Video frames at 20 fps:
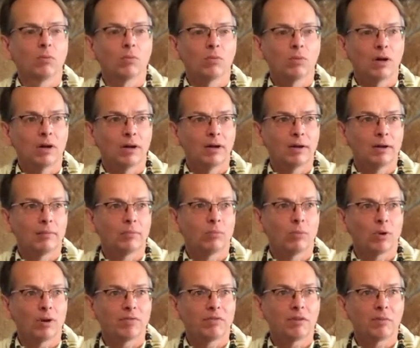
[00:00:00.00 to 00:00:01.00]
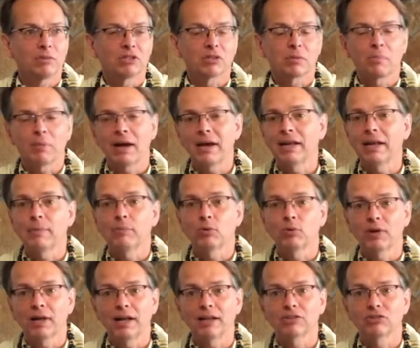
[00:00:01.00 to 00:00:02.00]
One of them is a pineapple
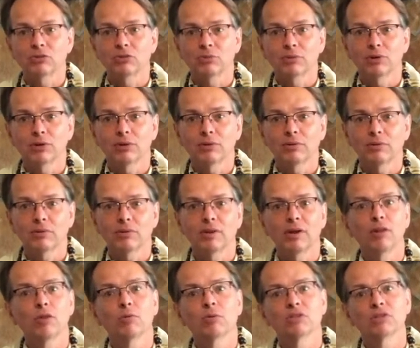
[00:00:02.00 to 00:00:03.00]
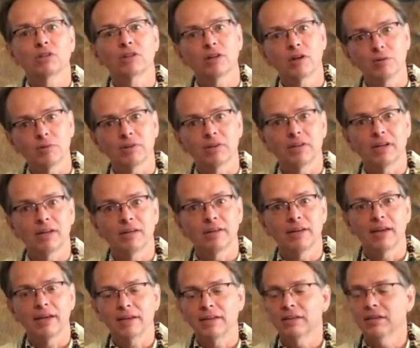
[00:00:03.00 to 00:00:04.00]
casserole. The other one's a coconut
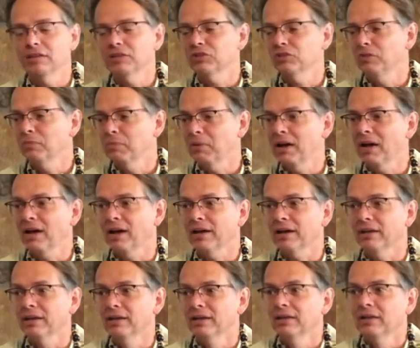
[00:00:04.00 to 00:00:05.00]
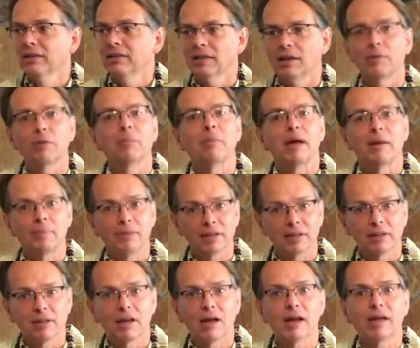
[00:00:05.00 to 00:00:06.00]
egg custard pie. They remind me a
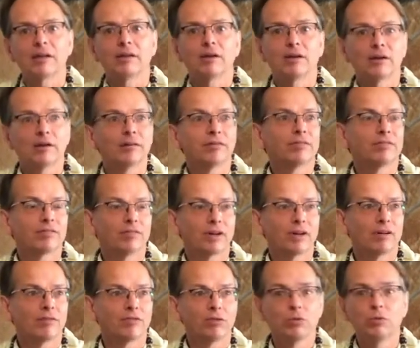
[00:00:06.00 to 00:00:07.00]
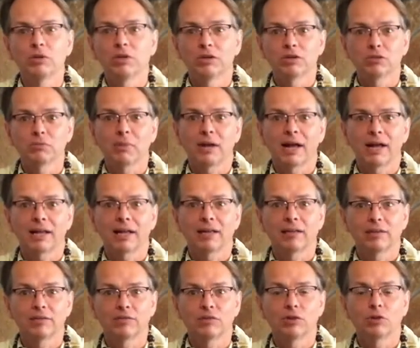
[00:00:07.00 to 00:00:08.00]
lot of a few years back I
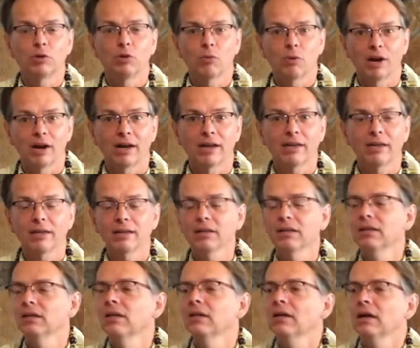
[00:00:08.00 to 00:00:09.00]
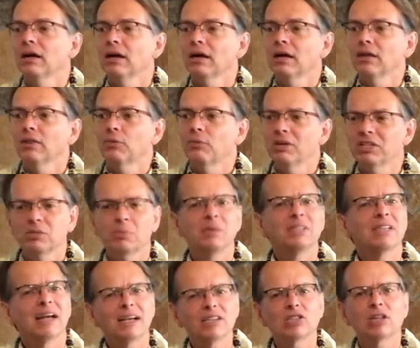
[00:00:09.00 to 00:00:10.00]
lived in Hawaii. The recipes
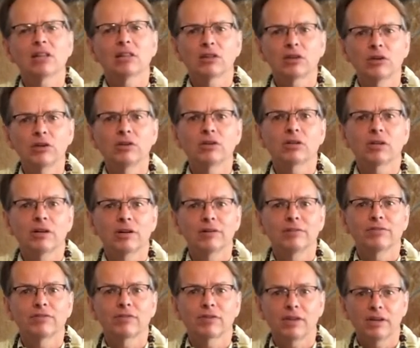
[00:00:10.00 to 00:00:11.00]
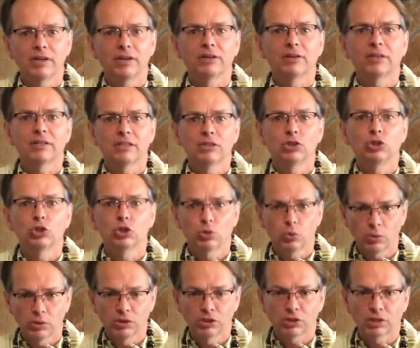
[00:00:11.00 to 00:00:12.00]
I actually learned of here in
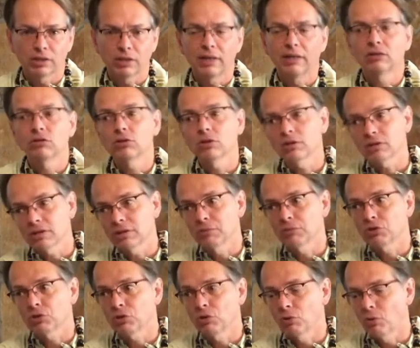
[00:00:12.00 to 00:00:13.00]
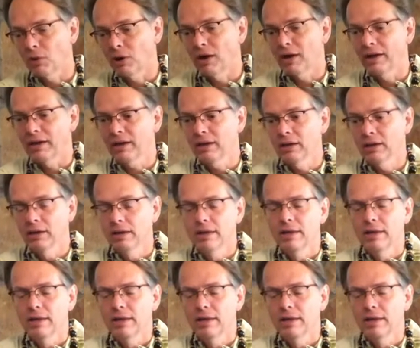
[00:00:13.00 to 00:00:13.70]
Georgia and took them to Hawaii,